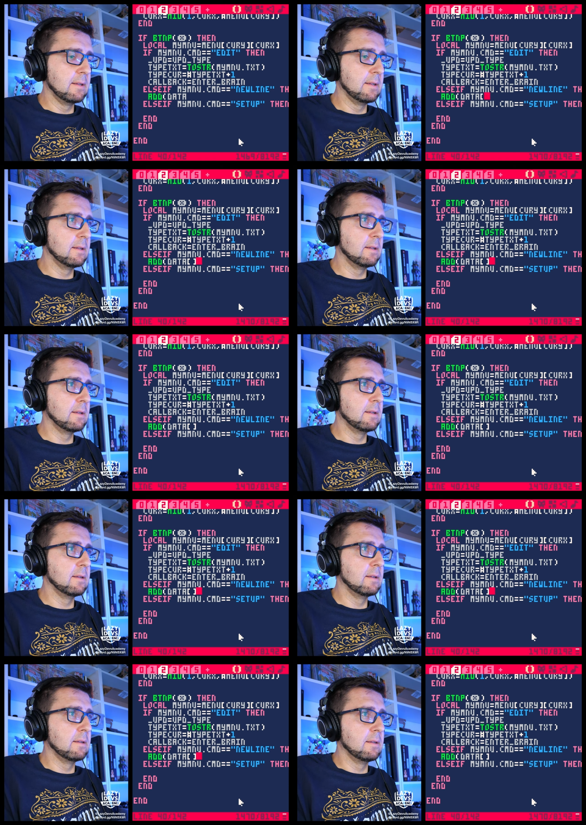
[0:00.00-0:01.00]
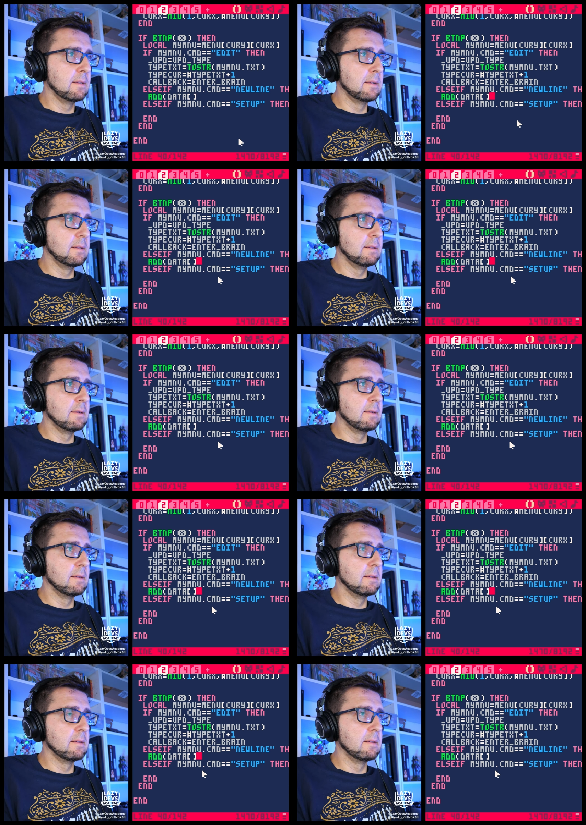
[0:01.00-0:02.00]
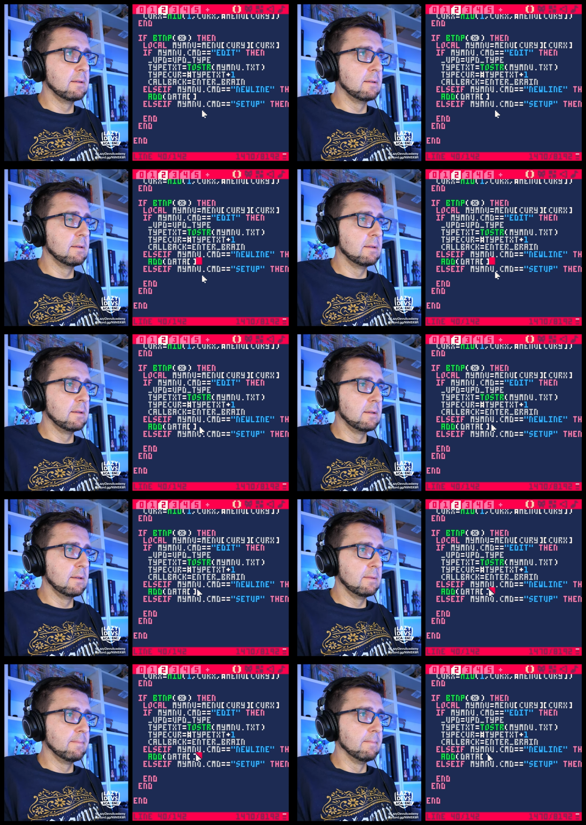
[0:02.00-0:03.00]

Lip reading: Nobody speaks.